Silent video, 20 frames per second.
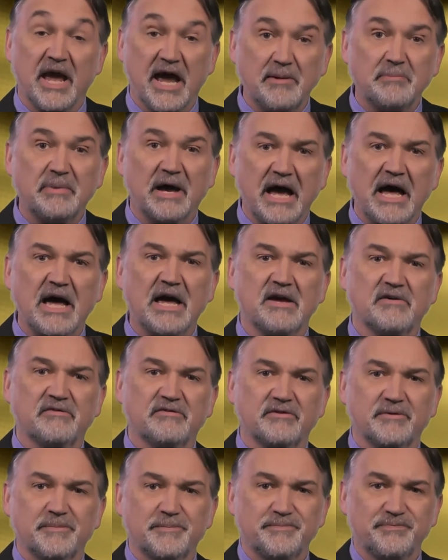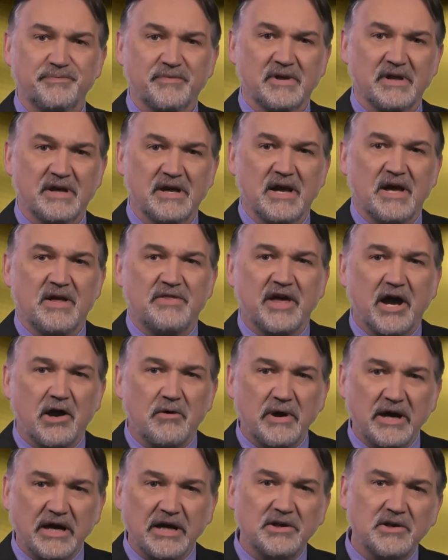and behave. They
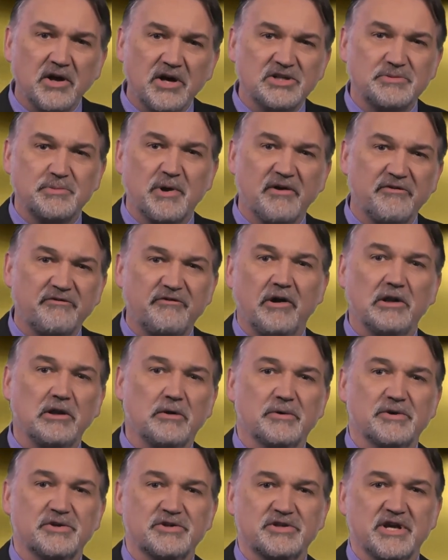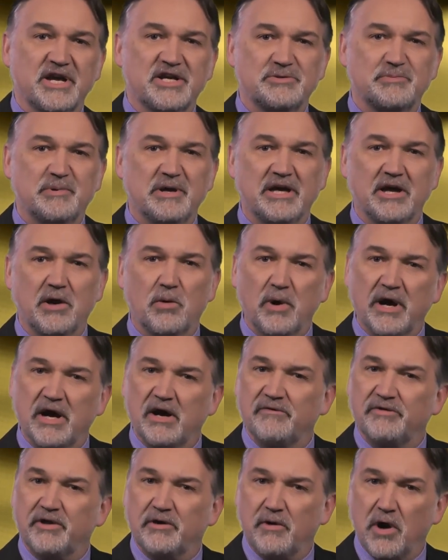are recognised by followers as being
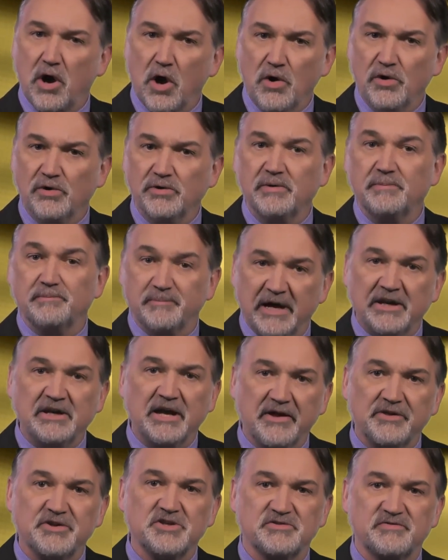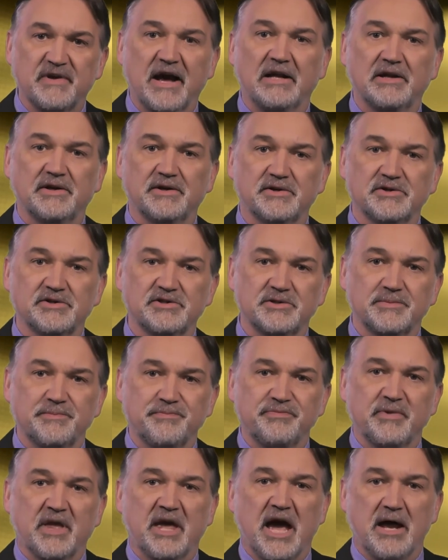aware of their own and others' values
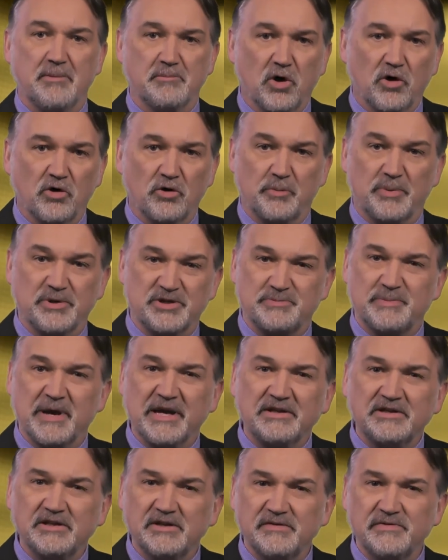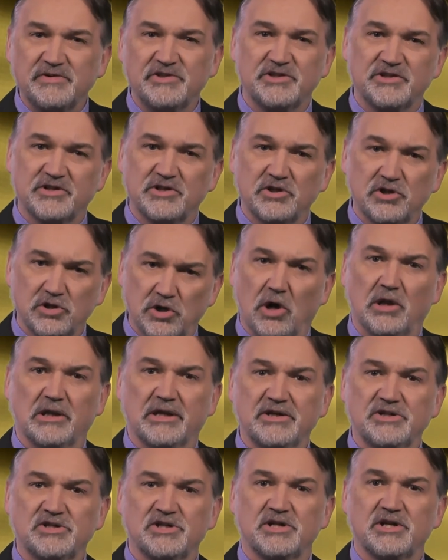and moral perspectives,
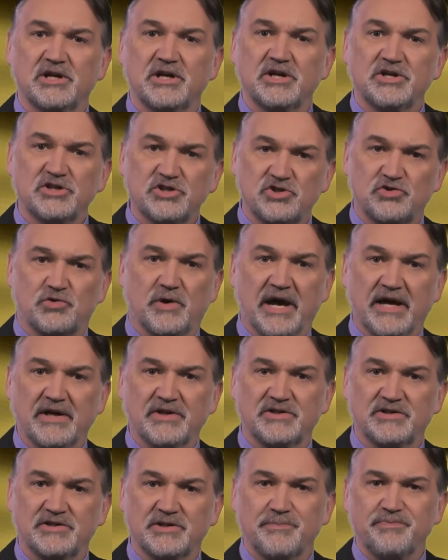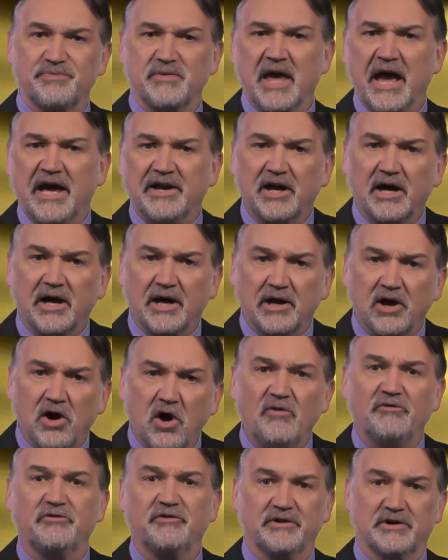knowledge, strengths, and are
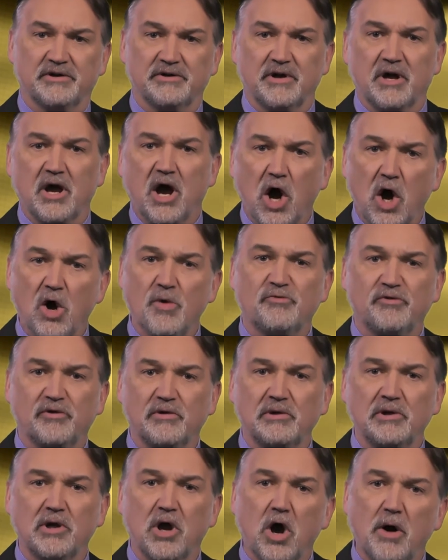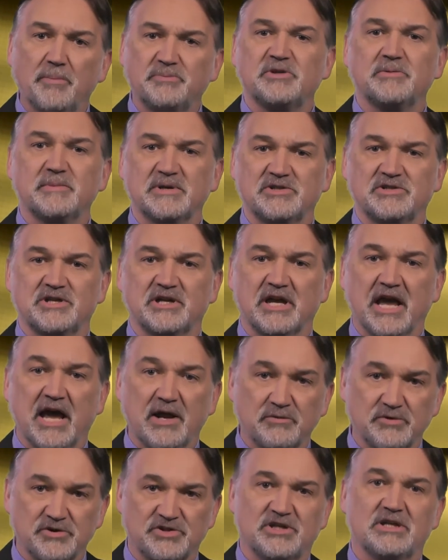confident, hopeful, optimistic
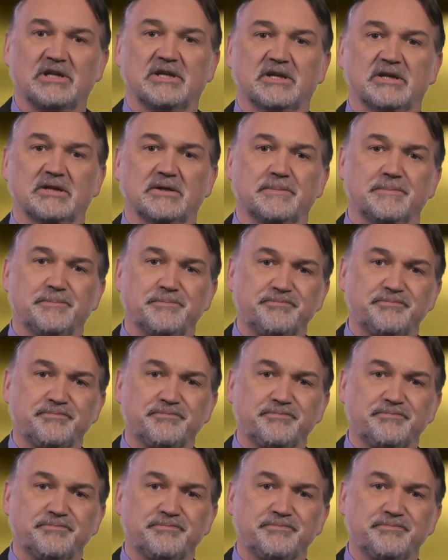and resilient.